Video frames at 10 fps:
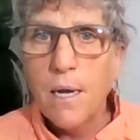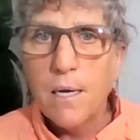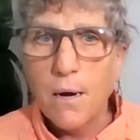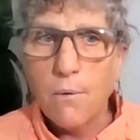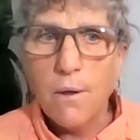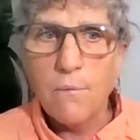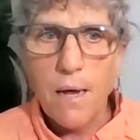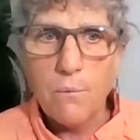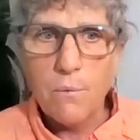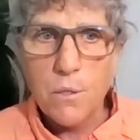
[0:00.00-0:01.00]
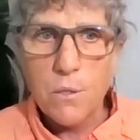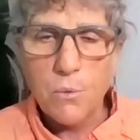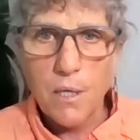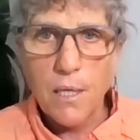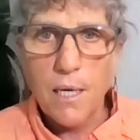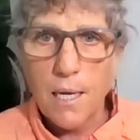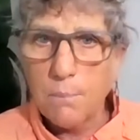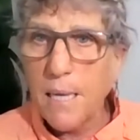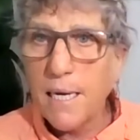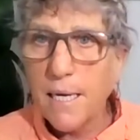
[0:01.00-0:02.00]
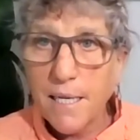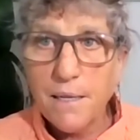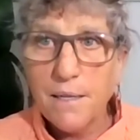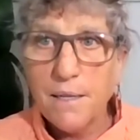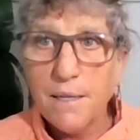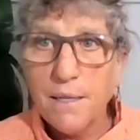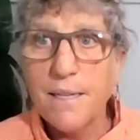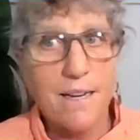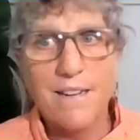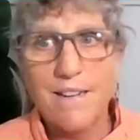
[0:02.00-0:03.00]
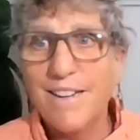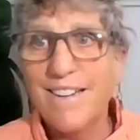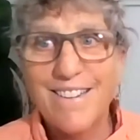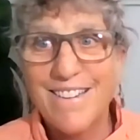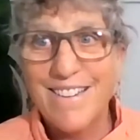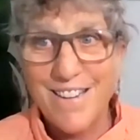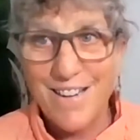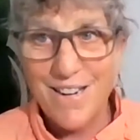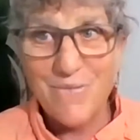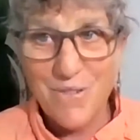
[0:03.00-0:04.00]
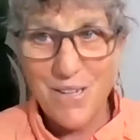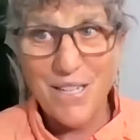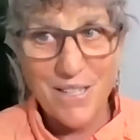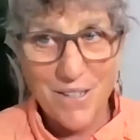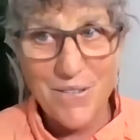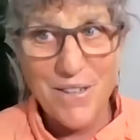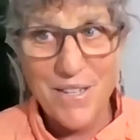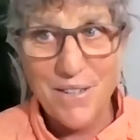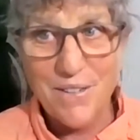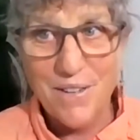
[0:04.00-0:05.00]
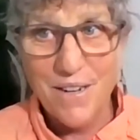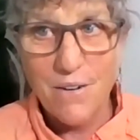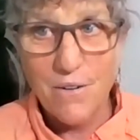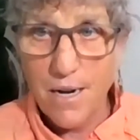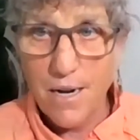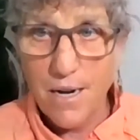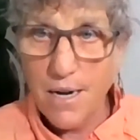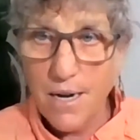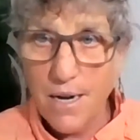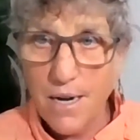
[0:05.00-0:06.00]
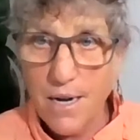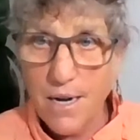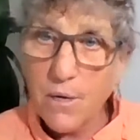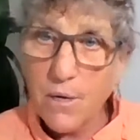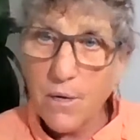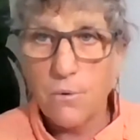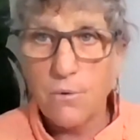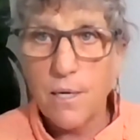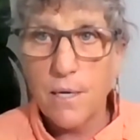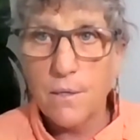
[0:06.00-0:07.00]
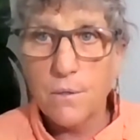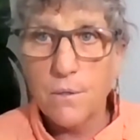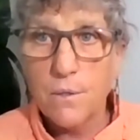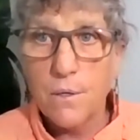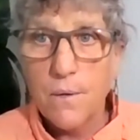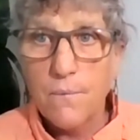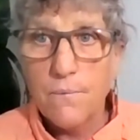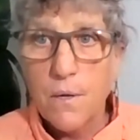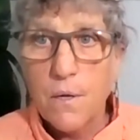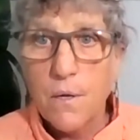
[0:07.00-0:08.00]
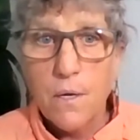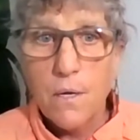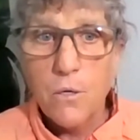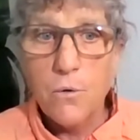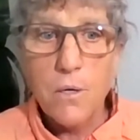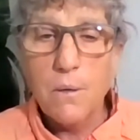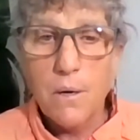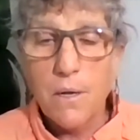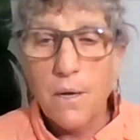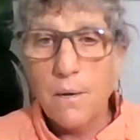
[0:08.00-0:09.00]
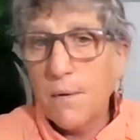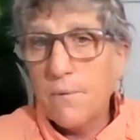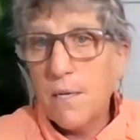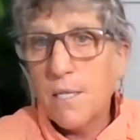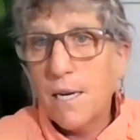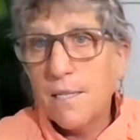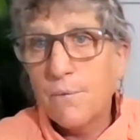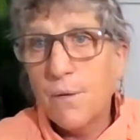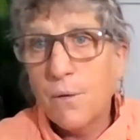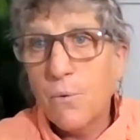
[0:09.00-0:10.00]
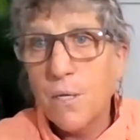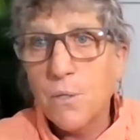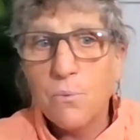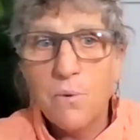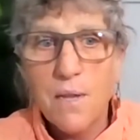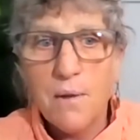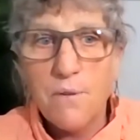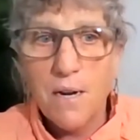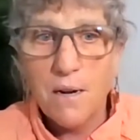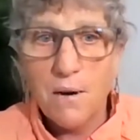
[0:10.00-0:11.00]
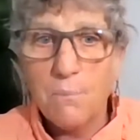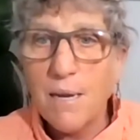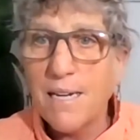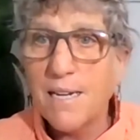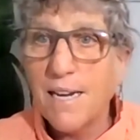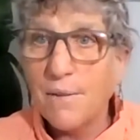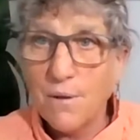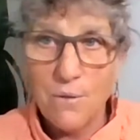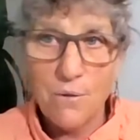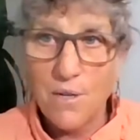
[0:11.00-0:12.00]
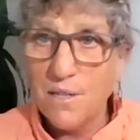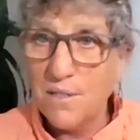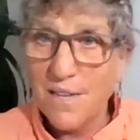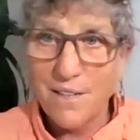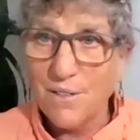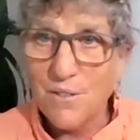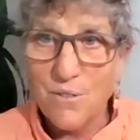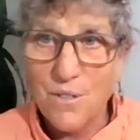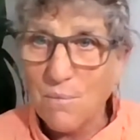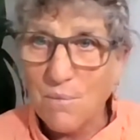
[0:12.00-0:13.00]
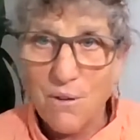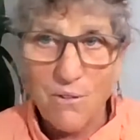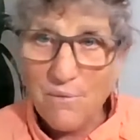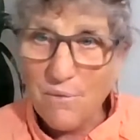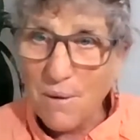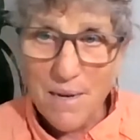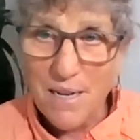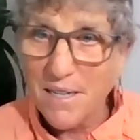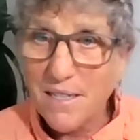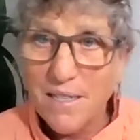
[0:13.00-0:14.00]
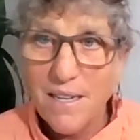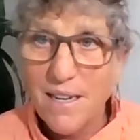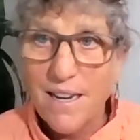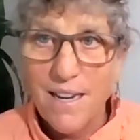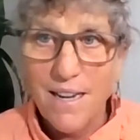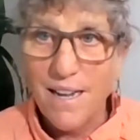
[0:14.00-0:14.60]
Now, if I was really like panicking, think I want to get going here, right? I would apply 2 or 3 days. You can, they've done scientific ones where they've applied it every 30 seconds or something, or every minute.